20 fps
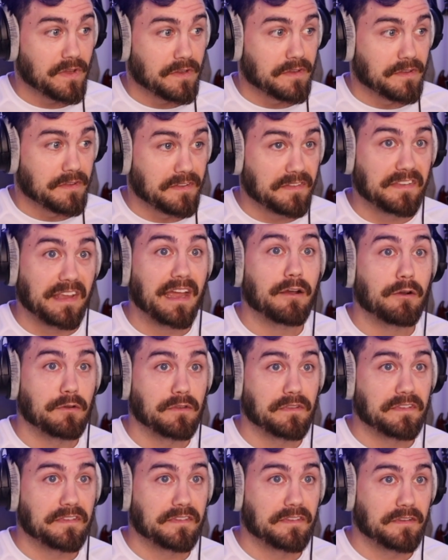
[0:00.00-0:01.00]

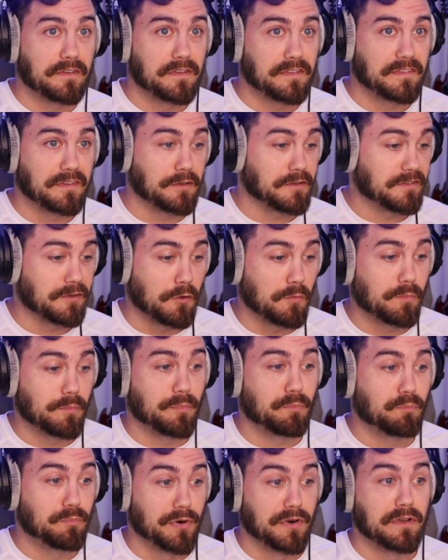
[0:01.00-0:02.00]
Sounds.
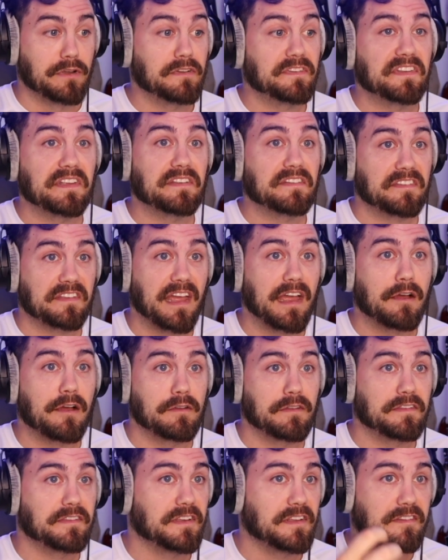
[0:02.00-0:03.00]
So producing
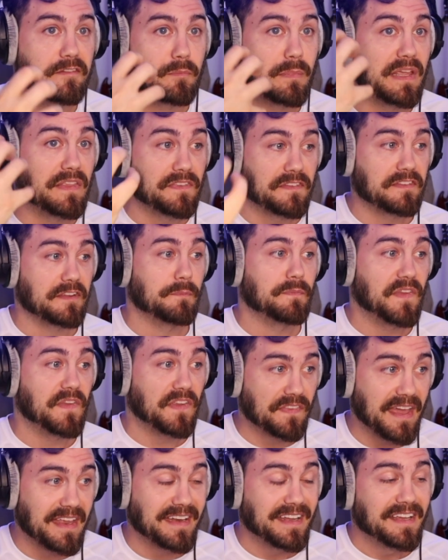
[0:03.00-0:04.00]
sounds doesn't mean
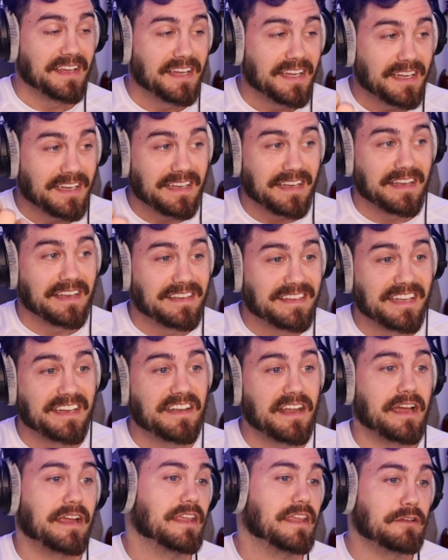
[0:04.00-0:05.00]
something that did
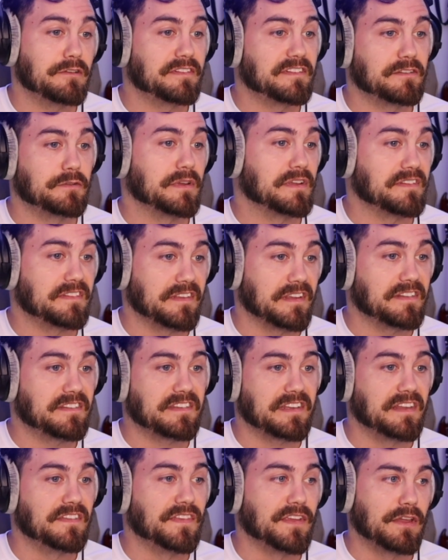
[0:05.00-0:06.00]
not used to
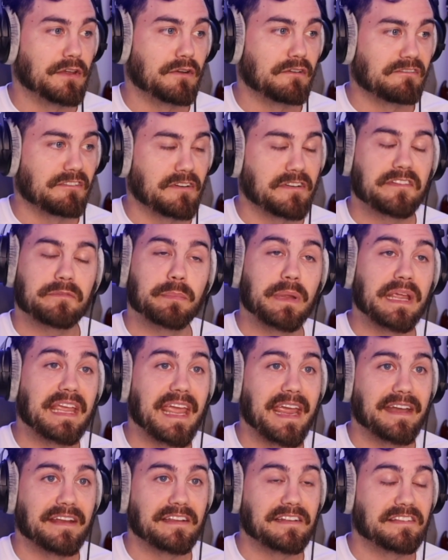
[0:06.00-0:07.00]
exist in the universe
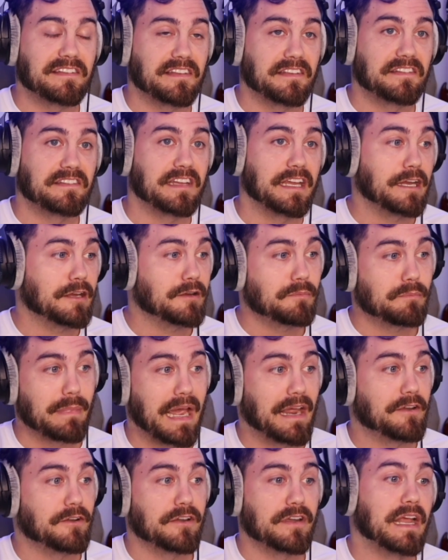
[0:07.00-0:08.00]
began existing.
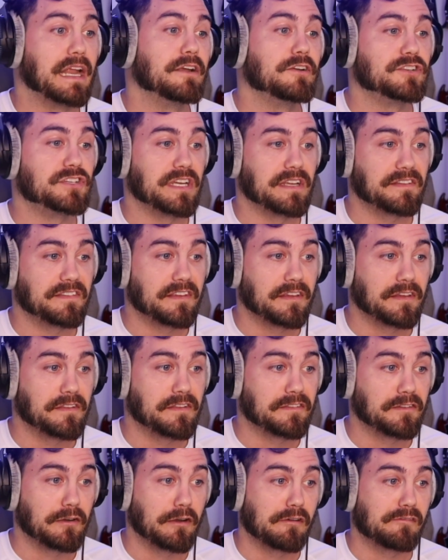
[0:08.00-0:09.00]
Matter and energy is
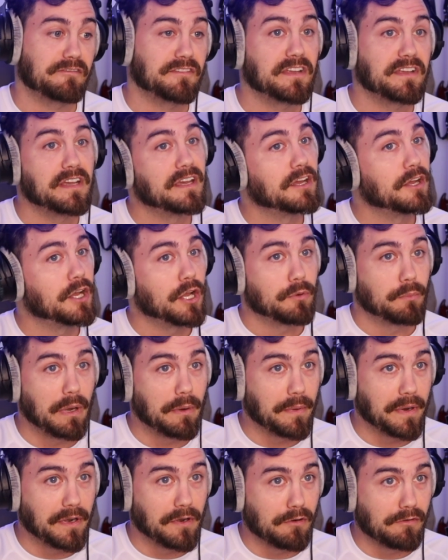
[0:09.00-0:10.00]
conserved. We
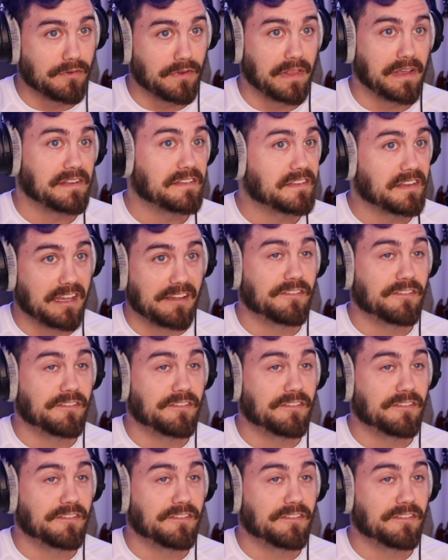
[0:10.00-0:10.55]
went over this.